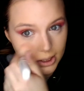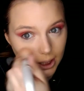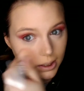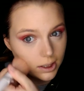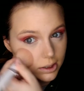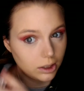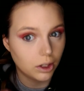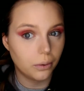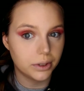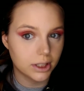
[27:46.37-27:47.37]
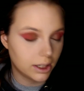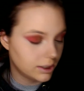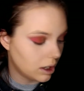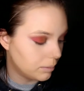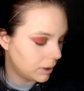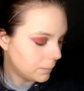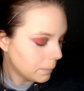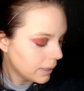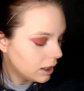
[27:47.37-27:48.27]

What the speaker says: a second because I know it's going to tell me